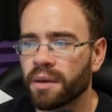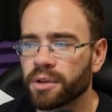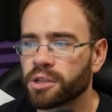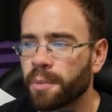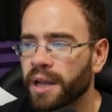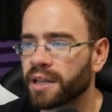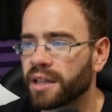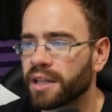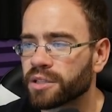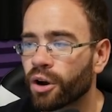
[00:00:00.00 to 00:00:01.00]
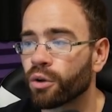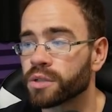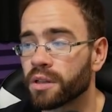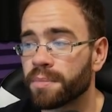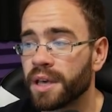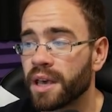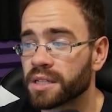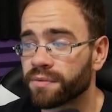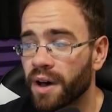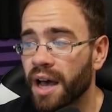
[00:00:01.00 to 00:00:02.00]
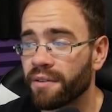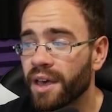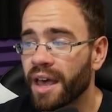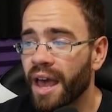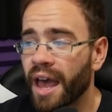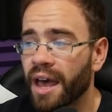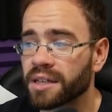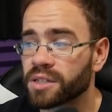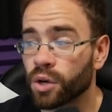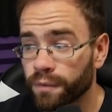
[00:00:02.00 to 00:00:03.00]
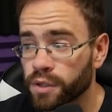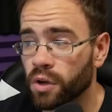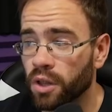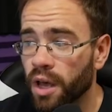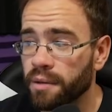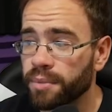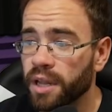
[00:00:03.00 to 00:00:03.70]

An image depicting the internals of the PS5 has surfaced online,